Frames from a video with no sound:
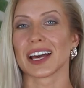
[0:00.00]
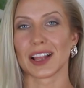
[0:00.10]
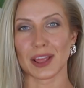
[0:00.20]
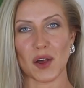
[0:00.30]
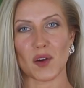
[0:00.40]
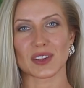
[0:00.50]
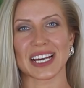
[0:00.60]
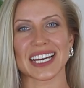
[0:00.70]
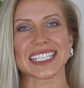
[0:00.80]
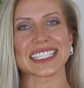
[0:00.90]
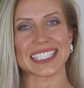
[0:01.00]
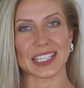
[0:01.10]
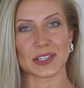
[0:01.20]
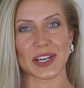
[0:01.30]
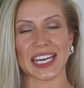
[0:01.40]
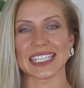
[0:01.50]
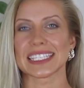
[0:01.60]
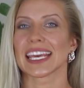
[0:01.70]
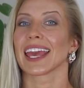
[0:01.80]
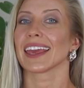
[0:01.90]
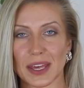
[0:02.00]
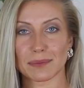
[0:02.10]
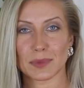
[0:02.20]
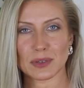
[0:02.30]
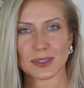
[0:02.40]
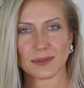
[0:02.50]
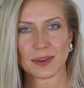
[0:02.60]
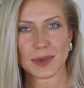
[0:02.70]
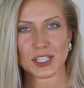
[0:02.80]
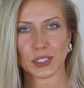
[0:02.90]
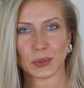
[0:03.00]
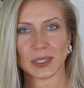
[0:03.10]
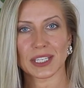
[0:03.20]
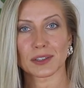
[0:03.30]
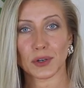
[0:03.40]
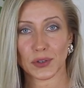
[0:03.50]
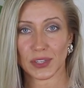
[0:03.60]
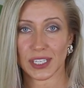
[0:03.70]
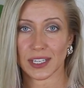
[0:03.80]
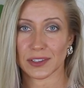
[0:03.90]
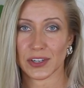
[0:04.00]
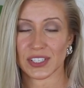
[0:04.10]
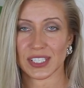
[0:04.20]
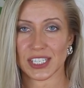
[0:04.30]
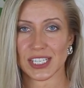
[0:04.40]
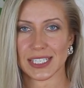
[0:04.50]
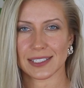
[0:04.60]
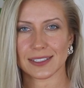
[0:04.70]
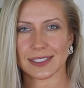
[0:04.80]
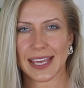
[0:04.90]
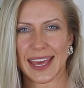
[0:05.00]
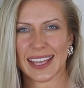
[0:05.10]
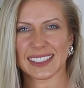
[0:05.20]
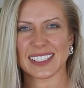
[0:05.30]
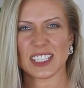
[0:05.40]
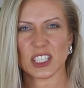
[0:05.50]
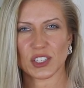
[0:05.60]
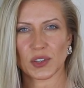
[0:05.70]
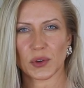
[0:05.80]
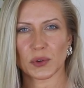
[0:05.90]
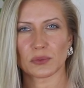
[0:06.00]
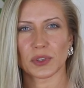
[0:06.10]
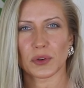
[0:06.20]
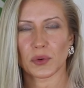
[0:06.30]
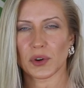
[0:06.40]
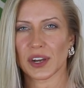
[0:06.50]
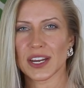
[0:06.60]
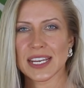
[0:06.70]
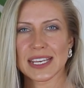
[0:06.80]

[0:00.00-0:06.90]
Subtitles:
long line silhouette, and most of them are shown in earthy colors such as sand, stone, or